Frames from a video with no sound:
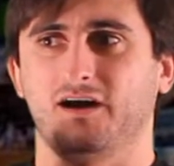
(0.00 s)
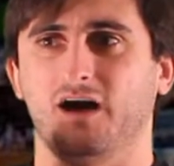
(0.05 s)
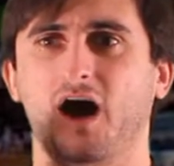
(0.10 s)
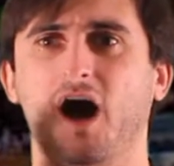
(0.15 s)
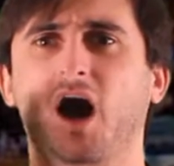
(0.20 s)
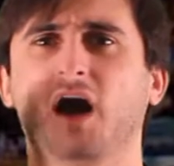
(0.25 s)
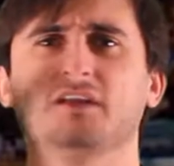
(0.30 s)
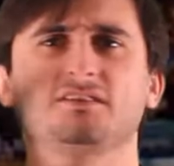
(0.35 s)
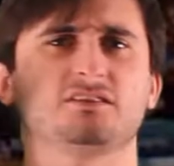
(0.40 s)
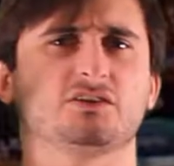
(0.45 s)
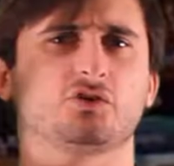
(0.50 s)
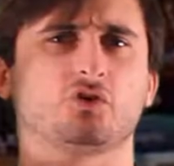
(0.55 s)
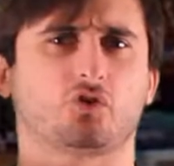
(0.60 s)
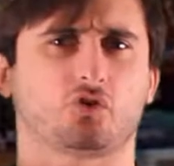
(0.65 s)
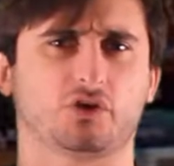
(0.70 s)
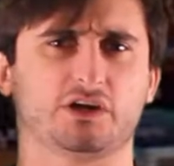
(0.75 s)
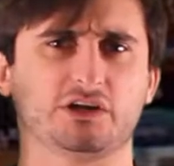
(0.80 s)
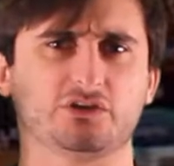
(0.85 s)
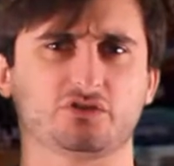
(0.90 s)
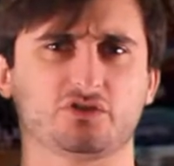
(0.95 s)
haunted
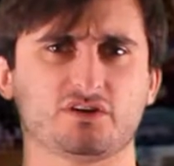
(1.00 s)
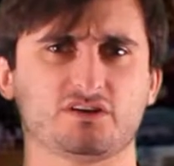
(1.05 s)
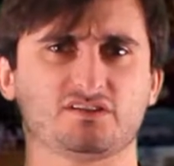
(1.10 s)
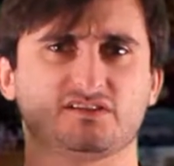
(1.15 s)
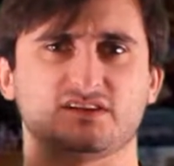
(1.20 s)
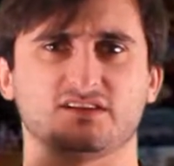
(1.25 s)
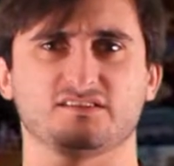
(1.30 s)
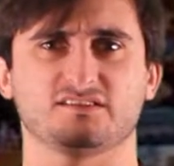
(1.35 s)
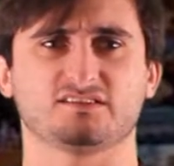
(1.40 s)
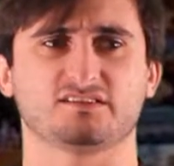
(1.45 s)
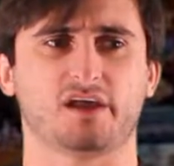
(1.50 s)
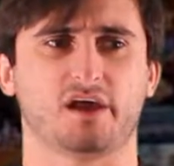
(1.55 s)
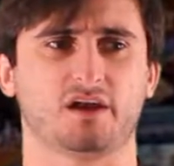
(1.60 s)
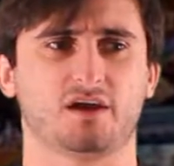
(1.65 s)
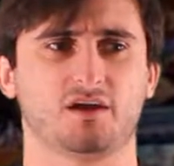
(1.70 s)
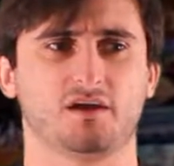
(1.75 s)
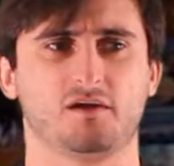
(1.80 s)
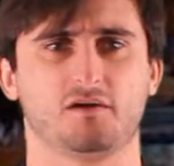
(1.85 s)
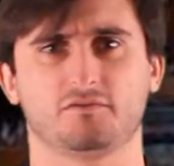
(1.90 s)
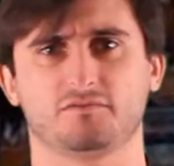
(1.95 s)
creatures instead
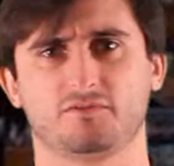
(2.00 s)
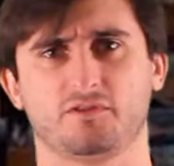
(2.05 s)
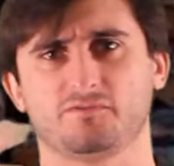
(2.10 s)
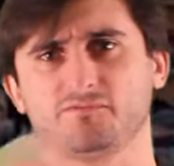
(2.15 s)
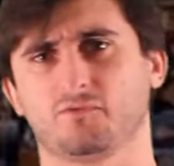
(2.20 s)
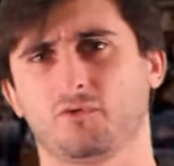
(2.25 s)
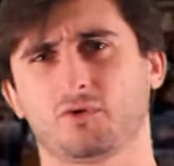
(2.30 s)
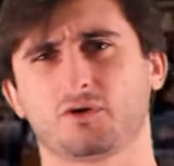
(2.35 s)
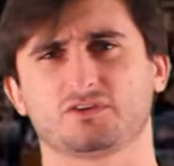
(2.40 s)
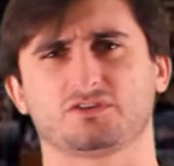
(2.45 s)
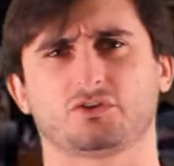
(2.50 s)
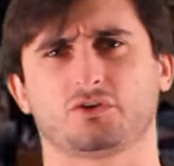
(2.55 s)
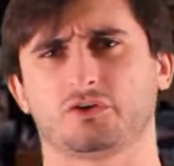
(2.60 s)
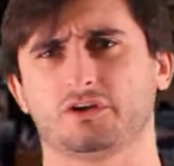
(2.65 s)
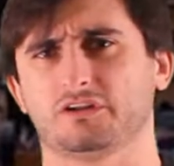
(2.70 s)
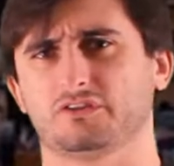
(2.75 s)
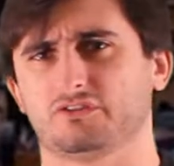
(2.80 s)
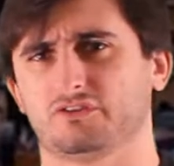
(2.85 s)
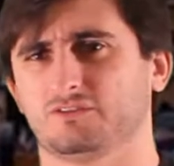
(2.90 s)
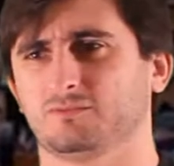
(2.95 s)
of the forest
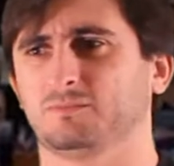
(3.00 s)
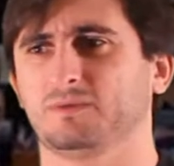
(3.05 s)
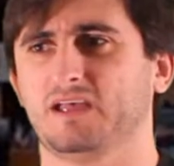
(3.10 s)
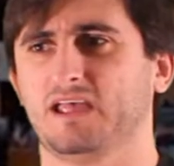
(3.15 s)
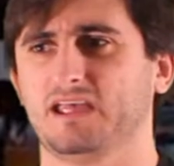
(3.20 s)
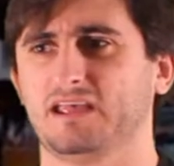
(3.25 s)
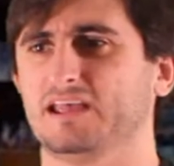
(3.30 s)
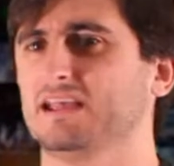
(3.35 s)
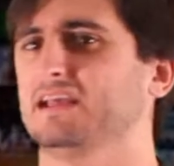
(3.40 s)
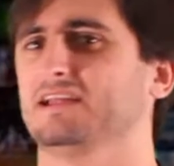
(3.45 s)
creatures but it,